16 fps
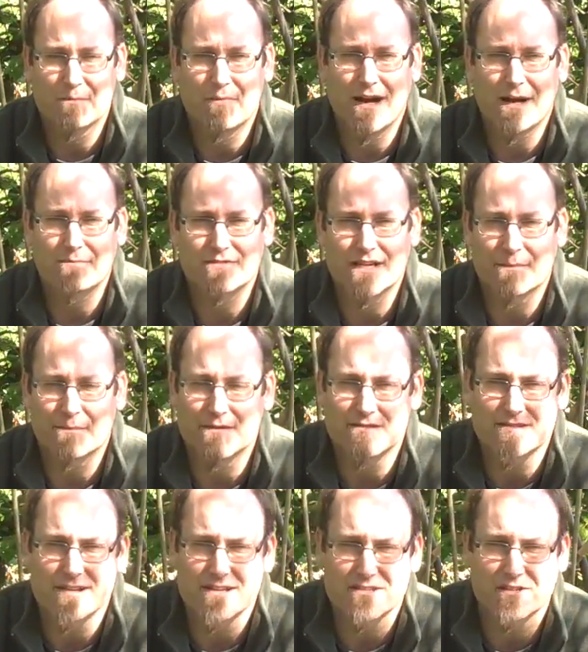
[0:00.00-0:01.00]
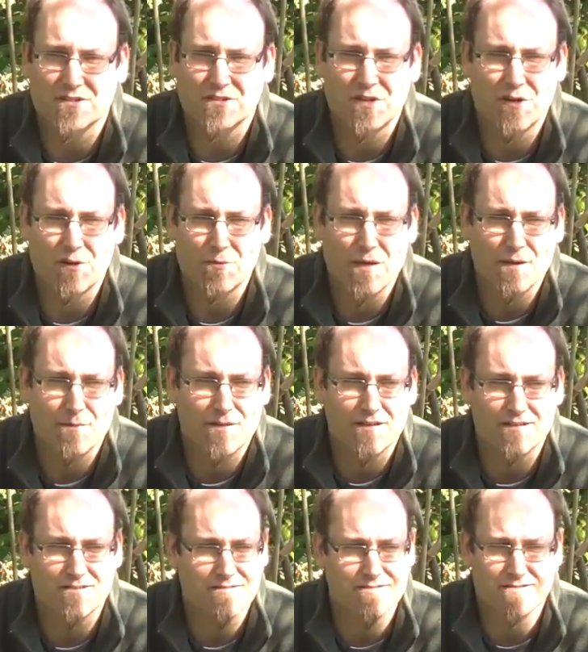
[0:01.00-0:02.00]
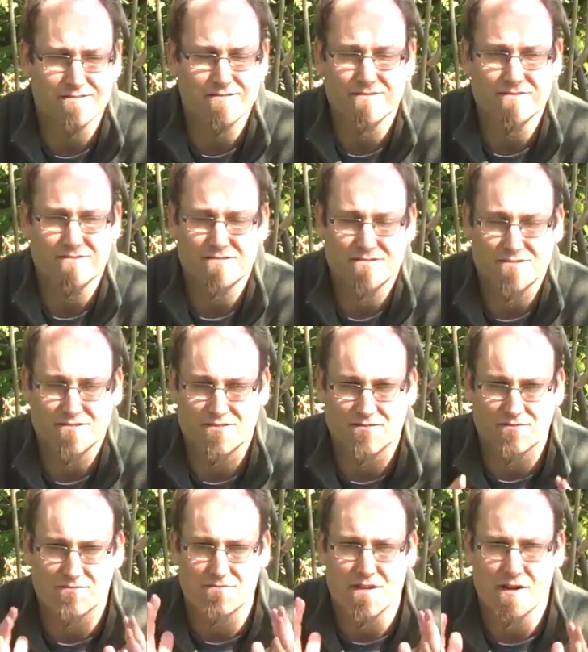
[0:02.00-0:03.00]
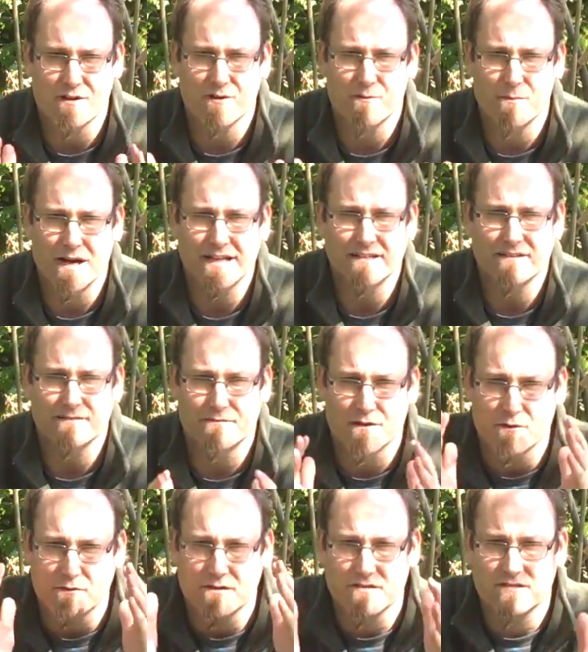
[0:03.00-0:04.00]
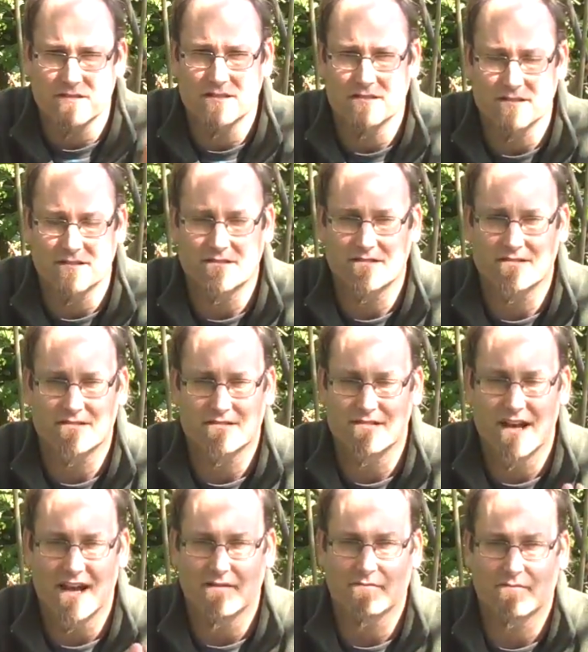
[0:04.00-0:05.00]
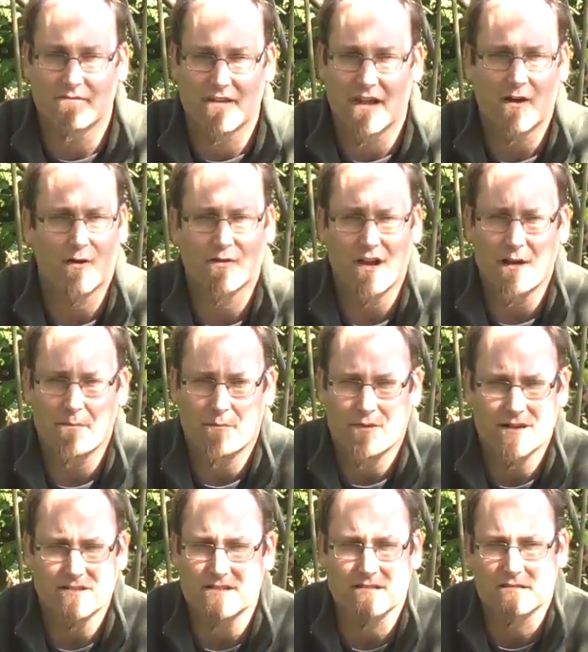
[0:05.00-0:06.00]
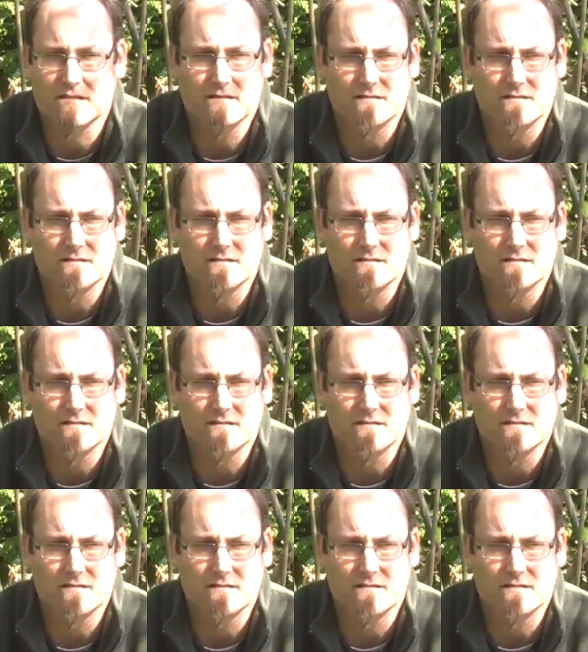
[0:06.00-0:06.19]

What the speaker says: pops up and says hello. Maybe it's just narrow-minded focus and just not there, not present,